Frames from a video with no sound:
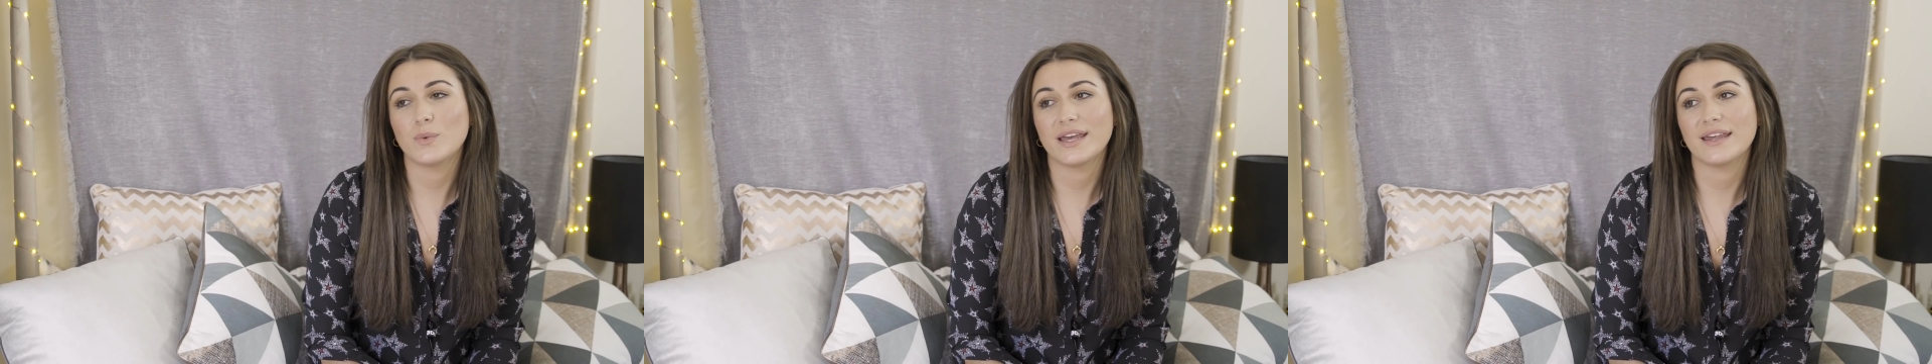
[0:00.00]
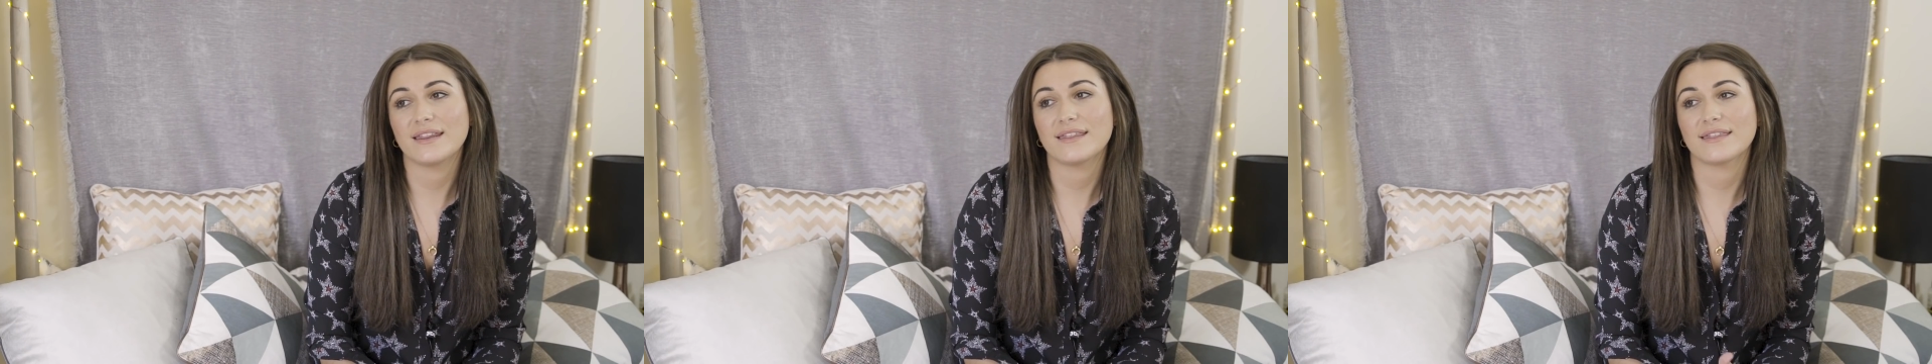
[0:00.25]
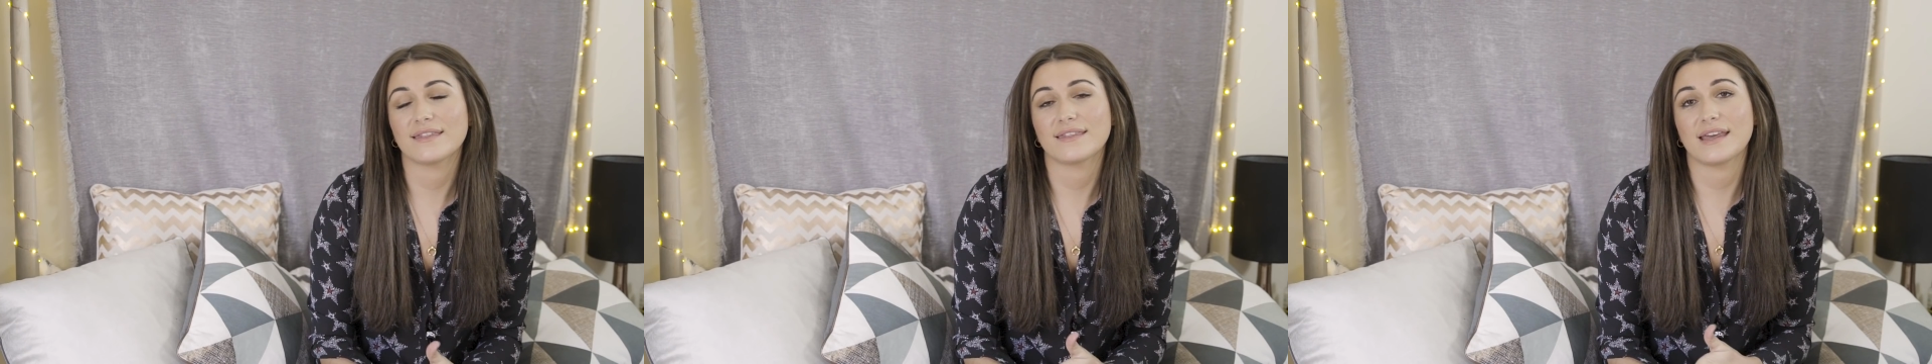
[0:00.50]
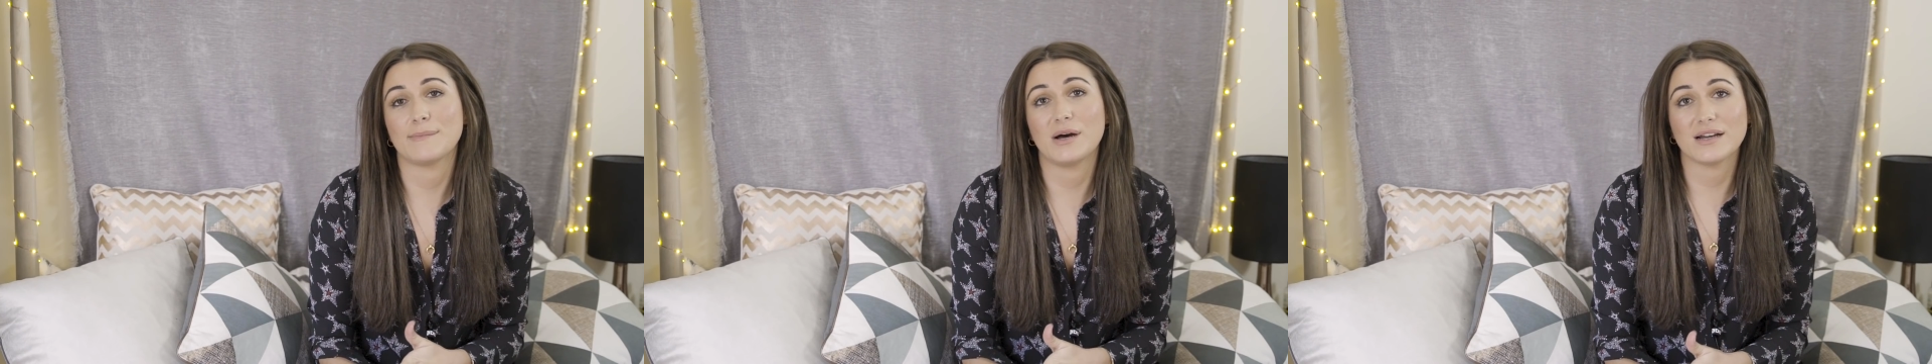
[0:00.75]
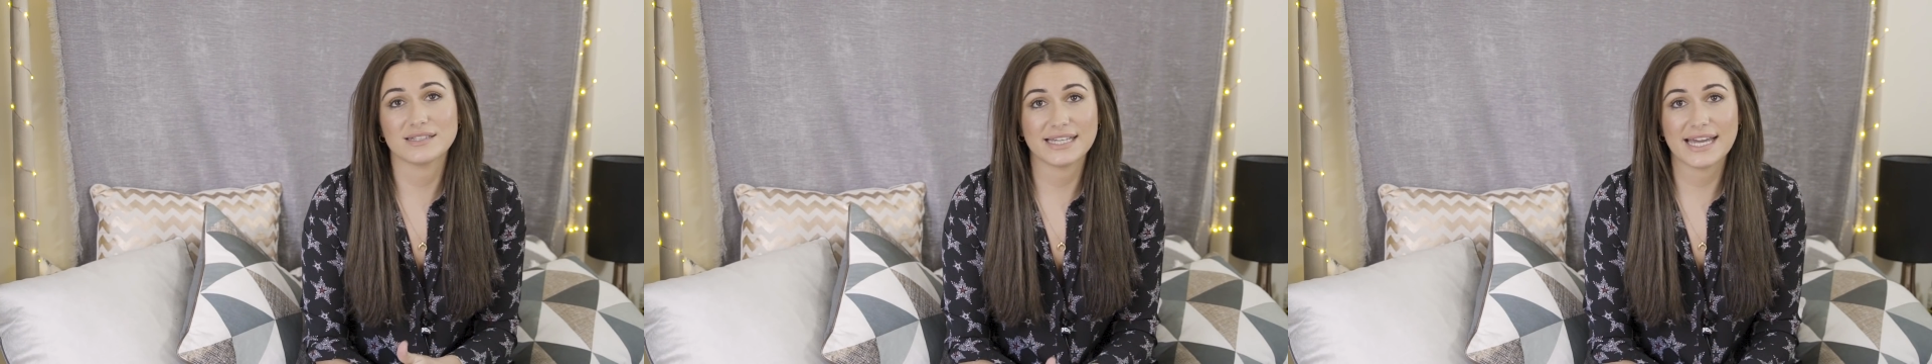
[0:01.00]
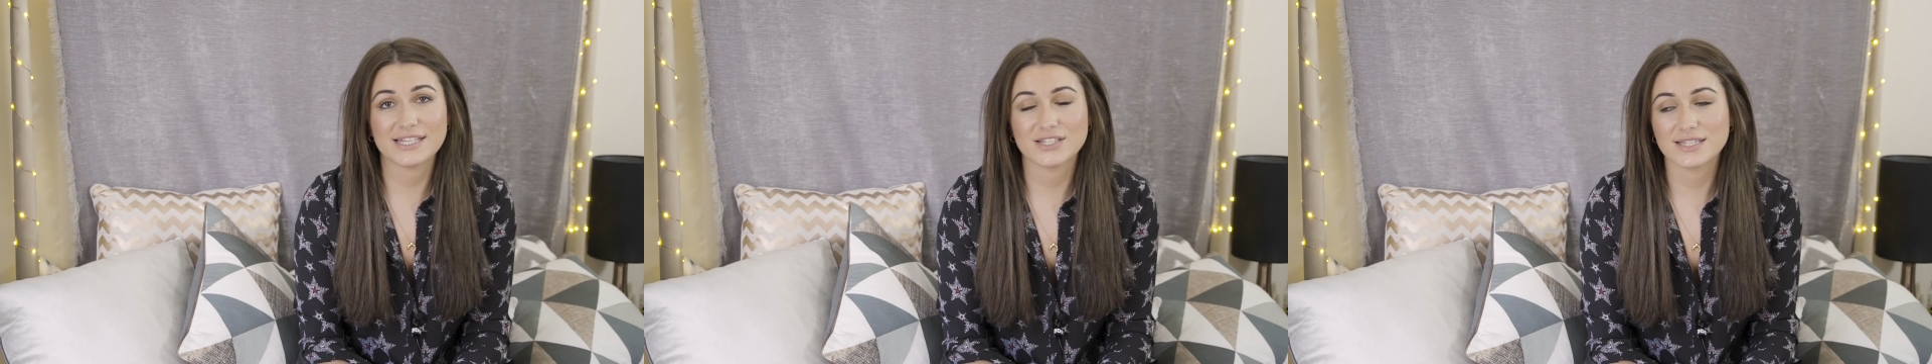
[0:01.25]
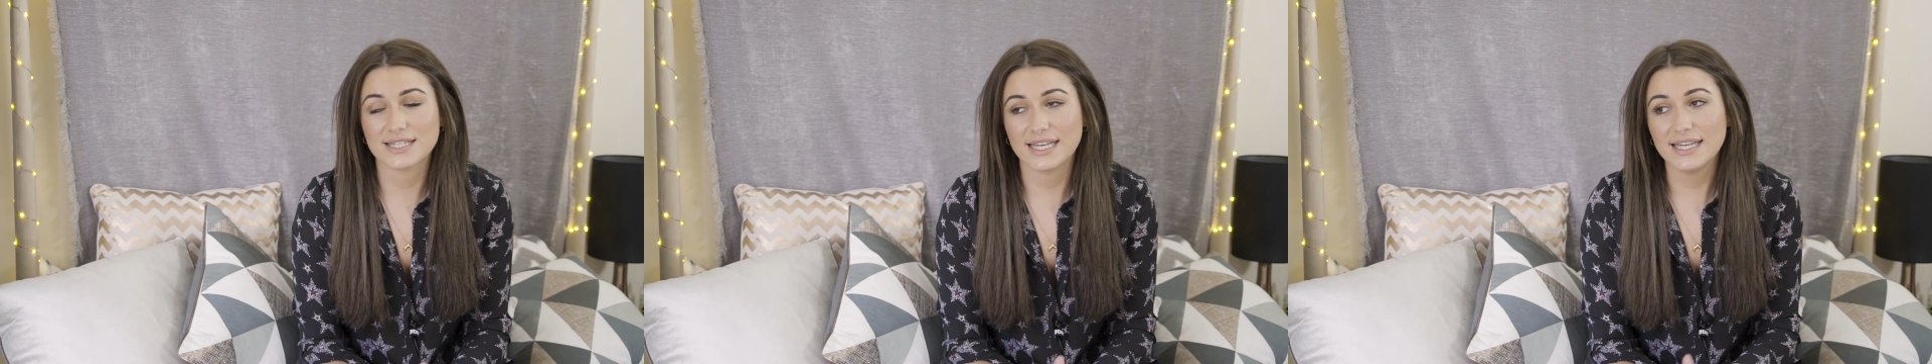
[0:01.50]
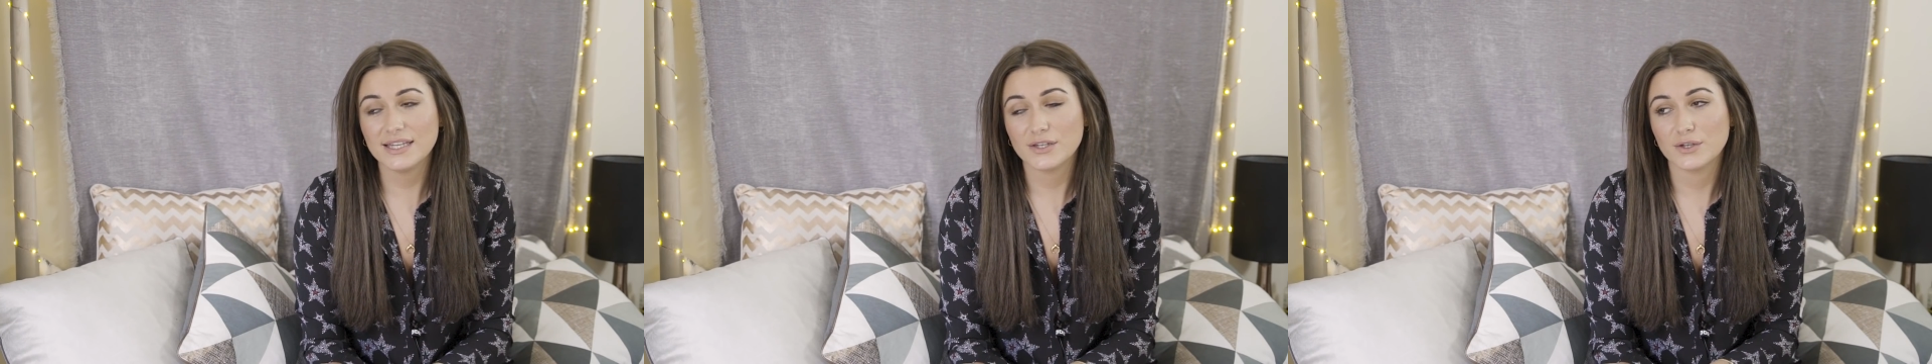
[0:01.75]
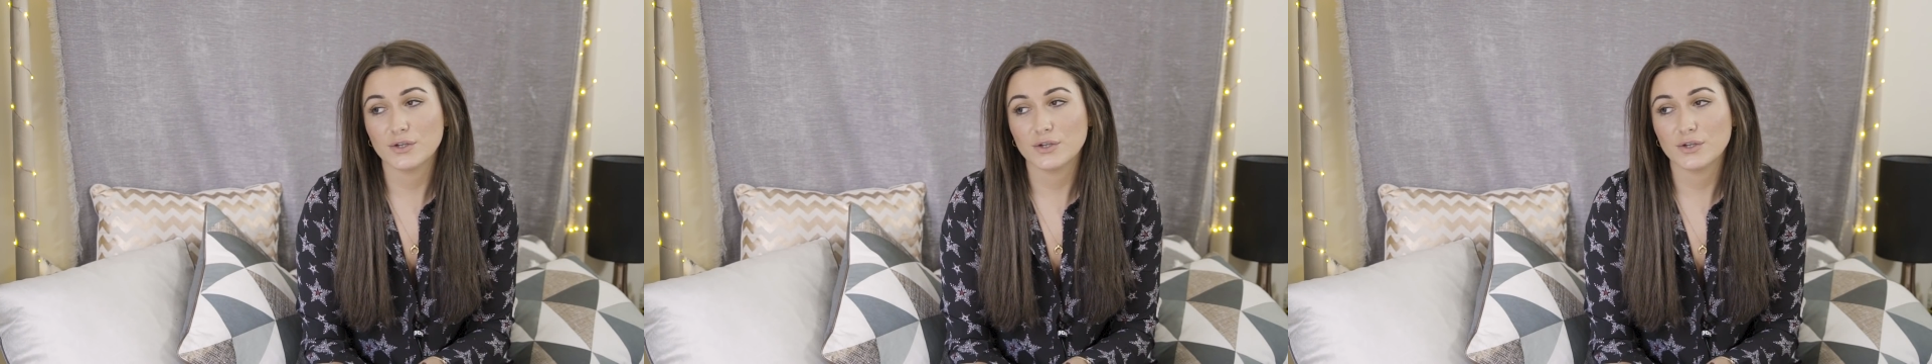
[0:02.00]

with a marketing agency